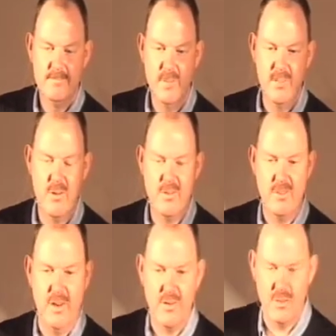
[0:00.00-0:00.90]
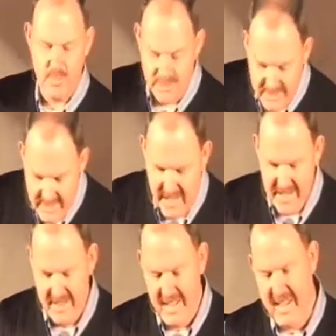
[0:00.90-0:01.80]
When the research was
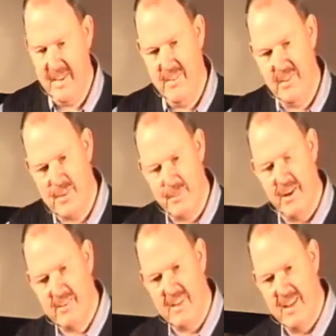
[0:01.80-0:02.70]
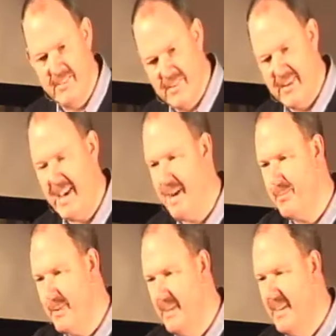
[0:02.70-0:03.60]
done, he was about to leave the
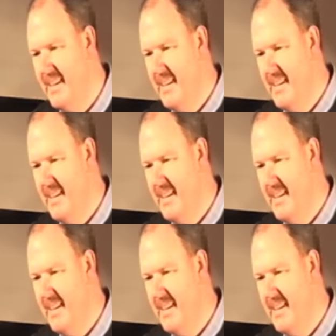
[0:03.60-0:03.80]
camp and